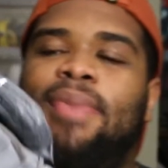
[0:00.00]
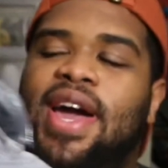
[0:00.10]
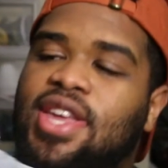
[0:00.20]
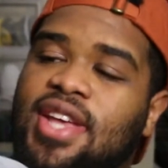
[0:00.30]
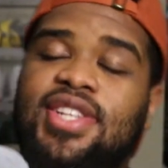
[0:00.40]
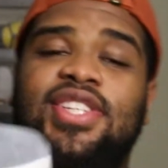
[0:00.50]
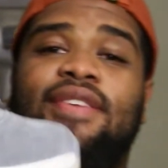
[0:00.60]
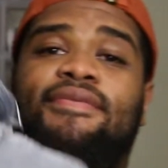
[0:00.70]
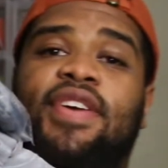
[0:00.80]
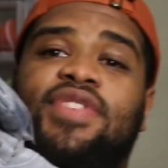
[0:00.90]
my Yeezy
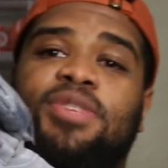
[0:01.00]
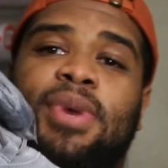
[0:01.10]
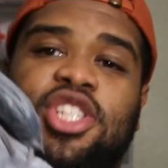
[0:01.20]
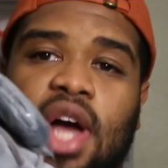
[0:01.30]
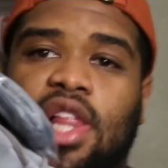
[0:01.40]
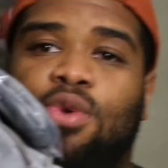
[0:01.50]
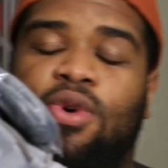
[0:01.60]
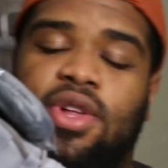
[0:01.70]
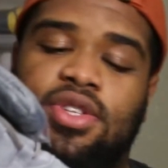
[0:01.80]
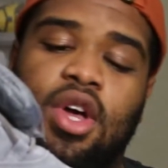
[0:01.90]
750s, my chocolate
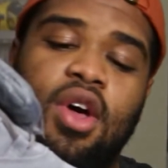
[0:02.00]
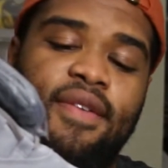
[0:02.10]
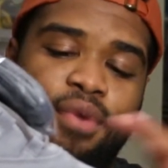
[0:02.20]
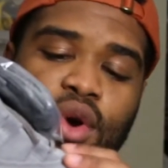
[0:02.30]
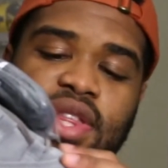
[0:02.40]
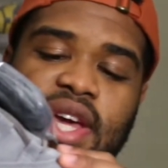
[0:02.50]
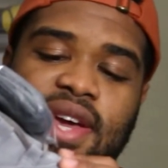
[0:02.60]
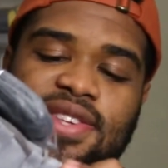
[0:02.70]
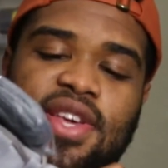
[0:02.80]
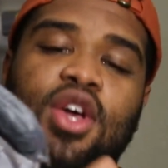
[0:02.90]
ones, for
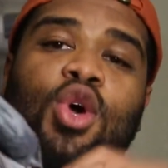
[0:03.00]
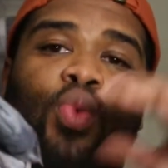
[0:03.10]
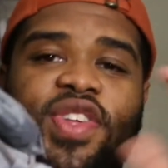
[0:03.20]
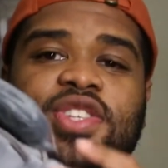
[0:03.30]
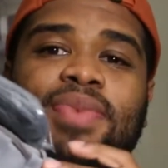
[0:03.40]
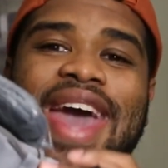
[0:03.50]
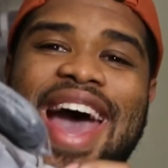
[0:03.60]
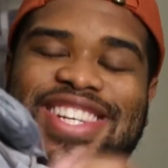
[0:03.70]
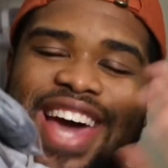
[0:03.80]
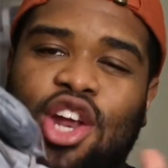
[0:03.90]
these with some
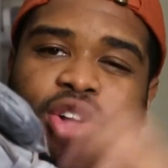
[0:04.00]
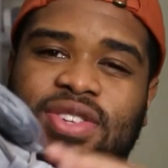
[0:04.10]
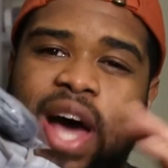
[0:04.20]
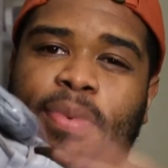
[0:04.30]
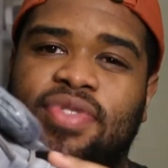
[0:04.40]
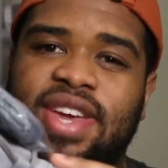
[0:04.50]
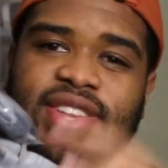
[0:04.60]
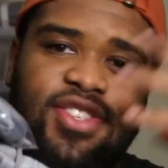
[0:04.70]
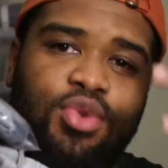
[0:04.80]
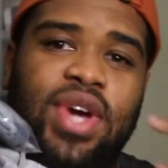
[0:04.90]
cash added on top of
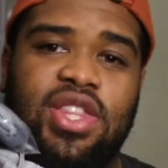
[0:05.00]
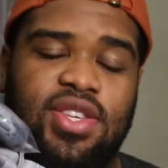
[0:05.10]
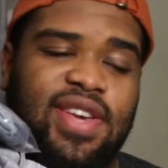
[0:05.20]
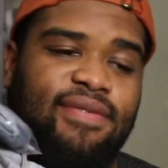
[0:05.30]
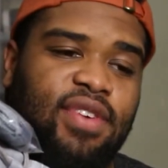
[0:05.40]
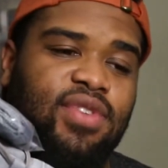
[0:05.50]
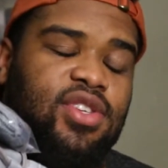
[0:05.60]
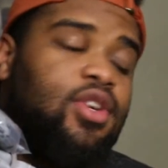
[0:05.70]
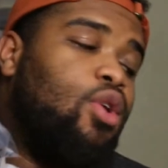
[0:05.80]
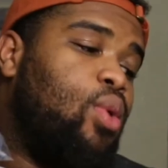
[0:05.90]
these to get the 750.
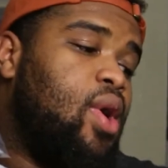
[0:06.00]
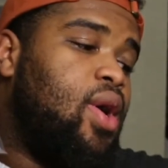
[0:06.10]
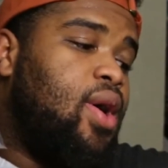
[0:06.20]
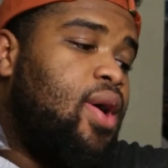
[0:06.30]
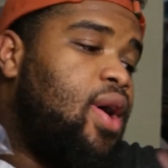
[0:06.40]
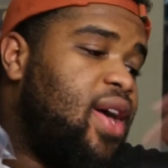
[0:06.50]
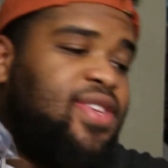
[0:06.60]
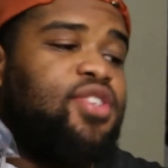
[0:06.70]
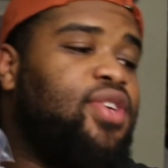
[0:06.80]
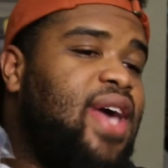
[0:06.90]
So
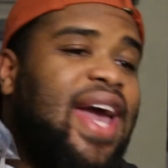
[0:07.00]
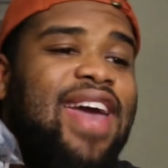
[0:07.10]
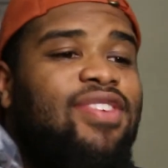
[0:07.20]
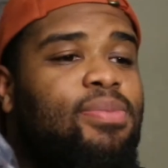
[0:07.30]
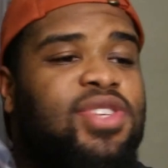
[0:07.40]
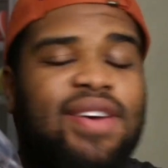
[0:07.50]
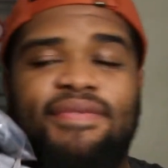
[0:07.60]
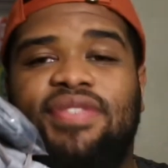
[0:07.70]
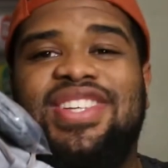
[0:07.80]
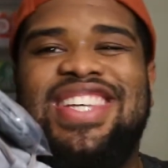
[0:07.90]
essentially, I gave him the
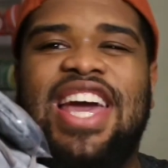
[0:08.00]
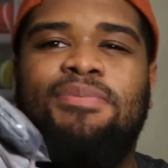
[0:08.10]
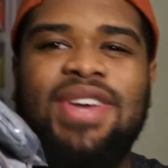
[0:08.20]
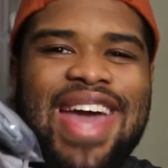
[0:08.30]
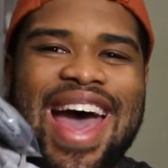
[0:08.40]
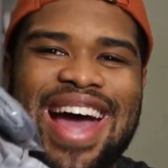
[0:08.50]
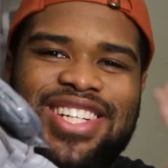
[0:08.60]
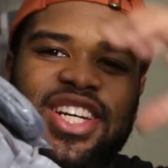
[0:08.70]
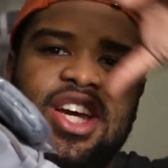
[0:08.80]
750s. He gave me cash